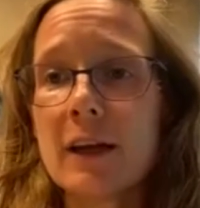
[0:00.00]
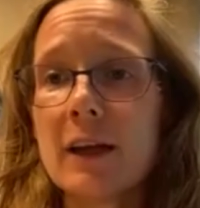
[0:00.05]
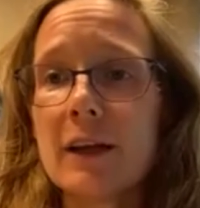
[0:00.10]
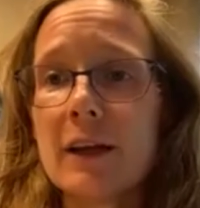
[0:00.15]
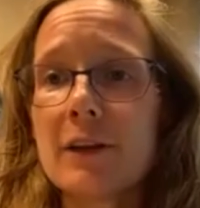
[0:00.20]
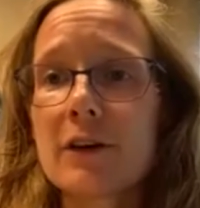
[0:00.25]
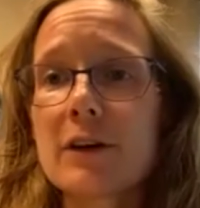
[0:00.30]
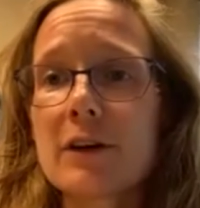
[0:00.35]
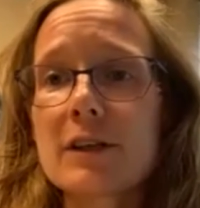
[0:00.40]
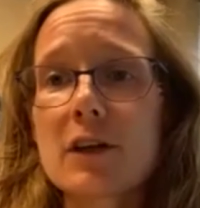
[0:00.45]

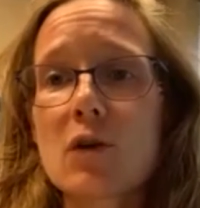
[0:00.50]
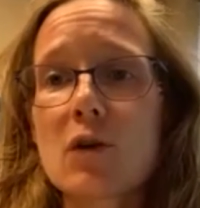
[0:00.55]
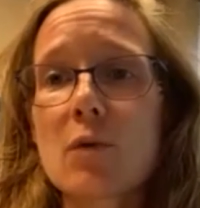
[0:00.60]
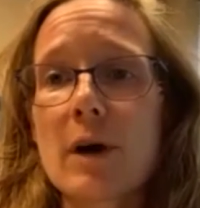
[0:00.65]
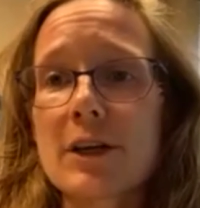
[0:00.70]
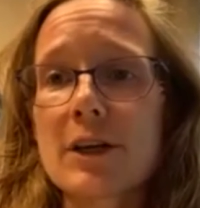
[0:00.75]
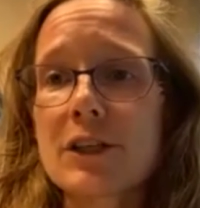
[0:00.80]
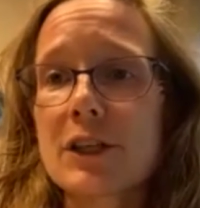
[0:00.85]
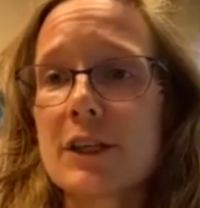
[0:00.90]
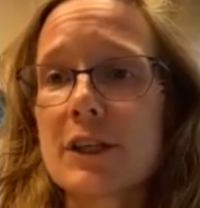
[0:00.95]
There is a
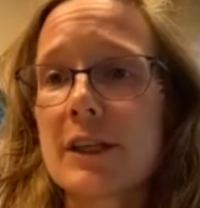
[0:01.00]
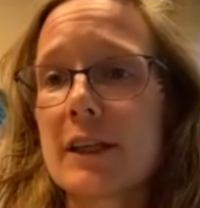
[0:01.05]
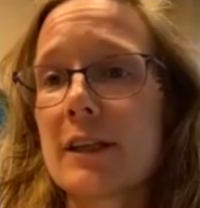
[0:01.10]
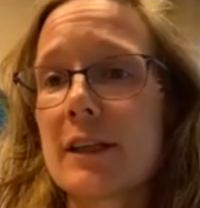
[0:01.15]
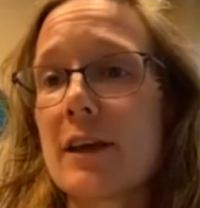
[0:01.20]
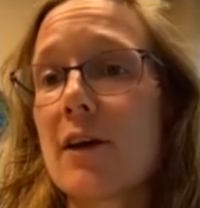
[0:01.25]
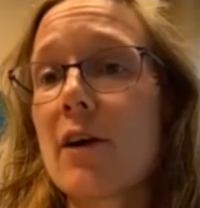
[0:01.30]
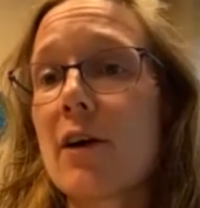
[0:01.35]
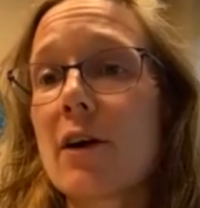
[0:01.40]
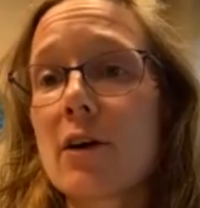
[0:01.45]
question that
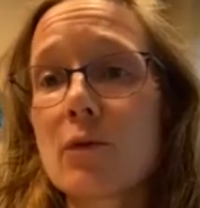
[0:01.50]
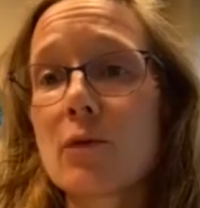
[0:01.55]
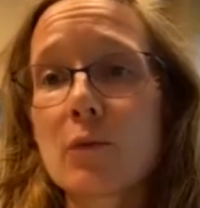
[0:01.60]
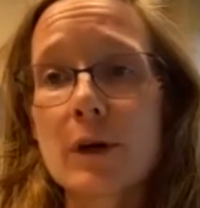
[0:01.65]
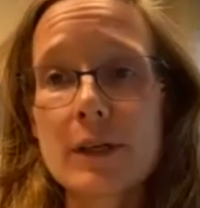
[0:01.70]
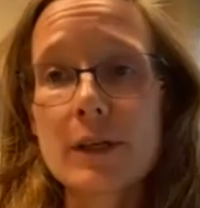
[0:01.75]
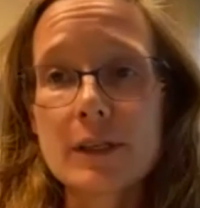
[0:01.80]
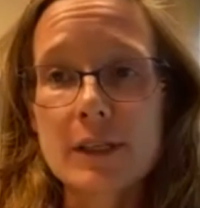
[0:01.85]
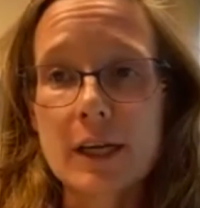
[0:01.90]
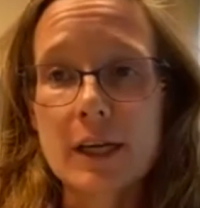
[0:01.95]
they aren't
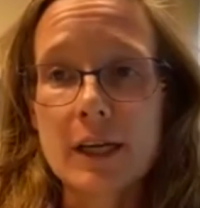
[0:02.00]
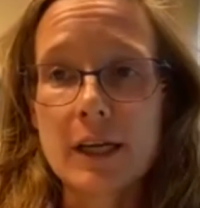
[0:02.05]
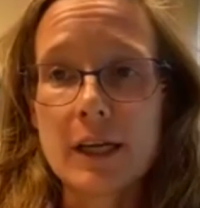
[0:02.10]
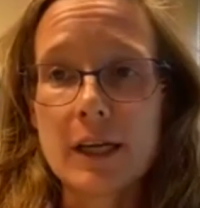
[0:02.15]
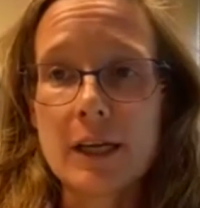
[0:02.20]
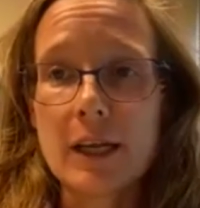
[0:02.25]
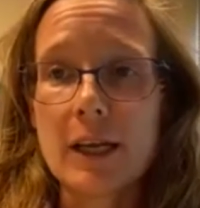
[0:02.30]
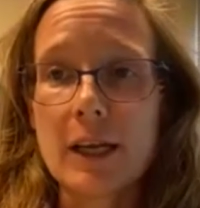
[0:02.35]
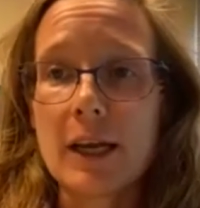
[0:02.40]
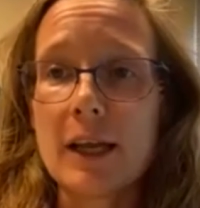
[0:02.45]
well studied,
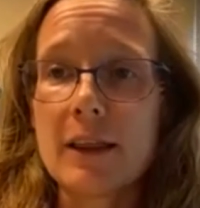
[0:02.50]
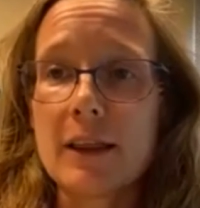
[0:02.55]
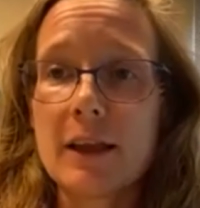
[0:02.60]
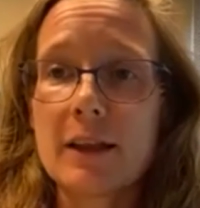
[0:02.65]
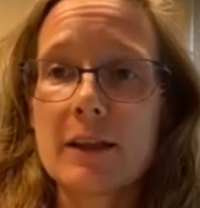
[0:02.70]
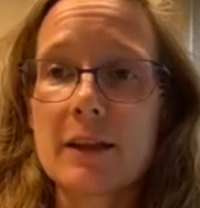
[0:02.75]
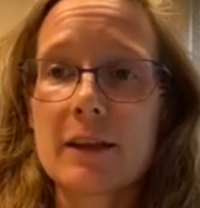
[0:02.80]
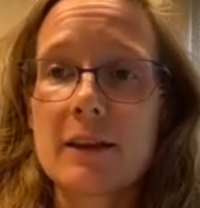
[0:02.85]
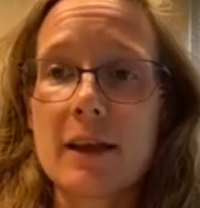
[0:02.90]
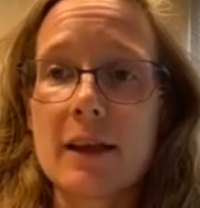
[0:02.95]
and I think
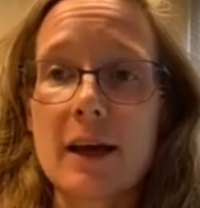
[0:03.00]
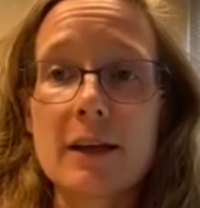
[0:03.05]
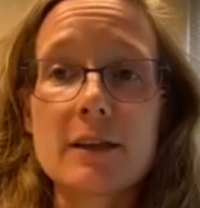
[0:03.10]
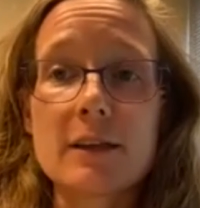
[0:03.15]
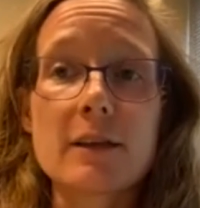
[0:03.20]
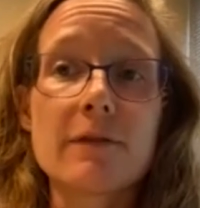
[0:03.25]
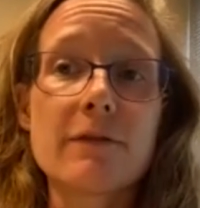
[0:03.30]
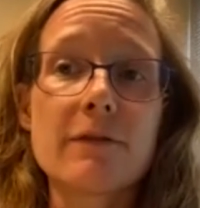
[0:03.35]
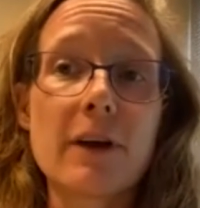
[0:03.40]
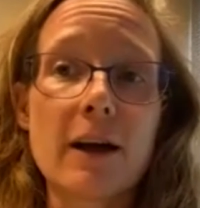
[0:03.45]
that that is
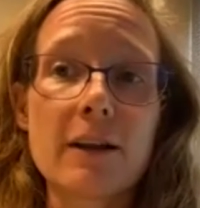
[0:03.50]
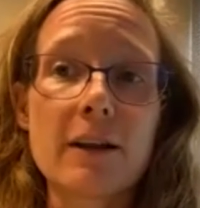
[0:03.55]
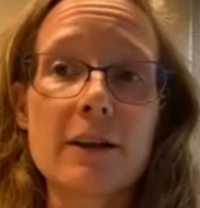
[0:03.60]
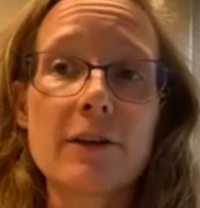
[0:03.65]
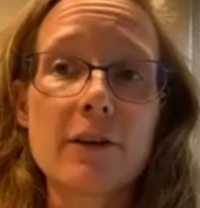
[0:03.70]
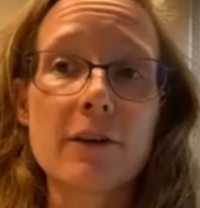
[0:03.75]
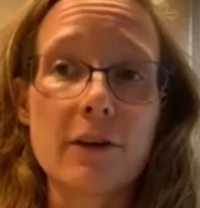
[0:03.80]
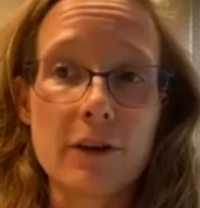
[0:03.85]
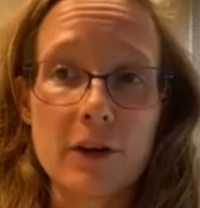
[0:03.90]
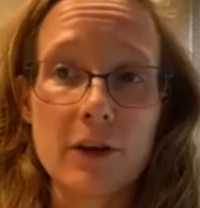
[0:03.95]
a valid
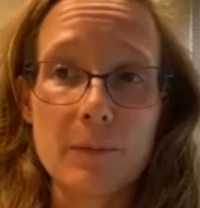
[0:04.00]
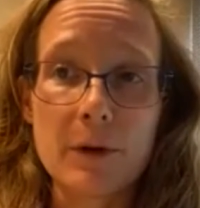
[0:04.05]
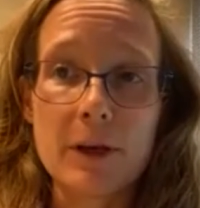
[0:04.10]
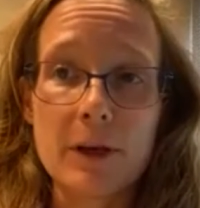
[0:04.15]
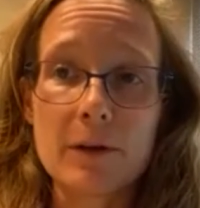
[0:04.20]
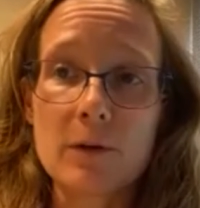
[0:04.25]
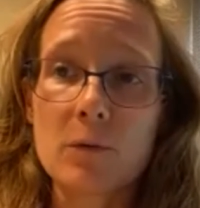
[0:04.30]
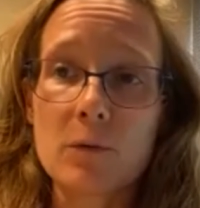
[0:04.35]
argument.